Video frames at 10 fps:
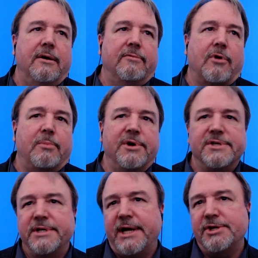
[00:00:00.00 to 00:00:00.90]
For our
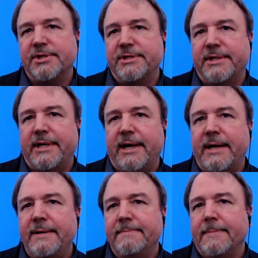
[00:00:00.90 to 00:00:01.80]
presentation
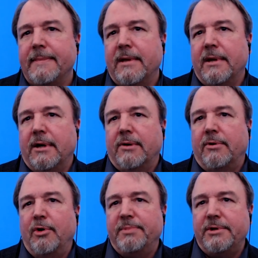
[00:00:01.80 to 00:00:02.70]
today,
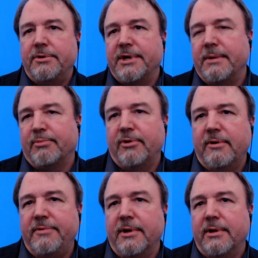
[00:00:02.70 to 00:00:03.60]
hope that you can
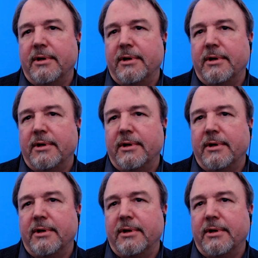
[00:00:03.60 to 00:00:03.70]
improve